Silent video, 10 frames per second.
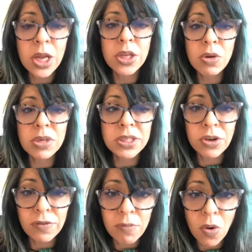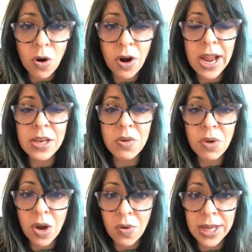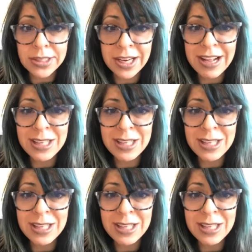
You deserve more and you know it.